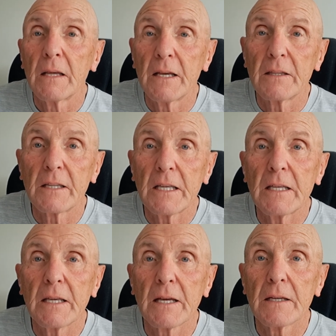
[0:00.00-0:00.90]
in
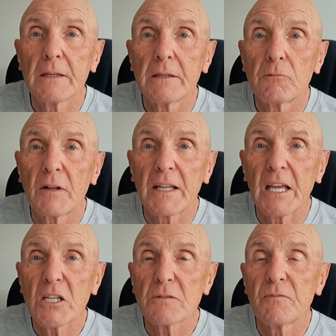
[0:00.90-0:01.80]
the
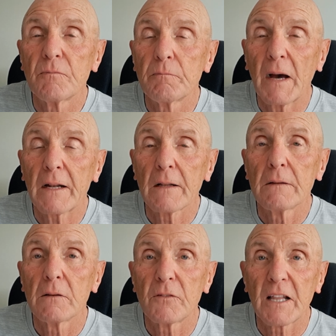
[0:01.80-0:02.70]
relegation
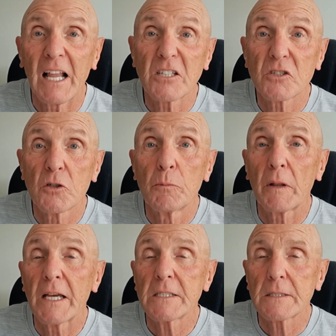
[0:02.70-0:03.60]
battle for the last 2
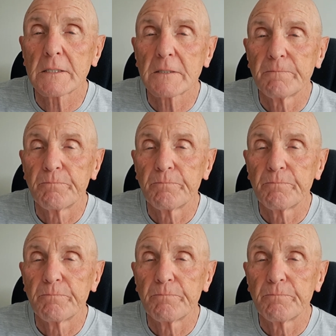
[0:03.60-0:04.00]
places.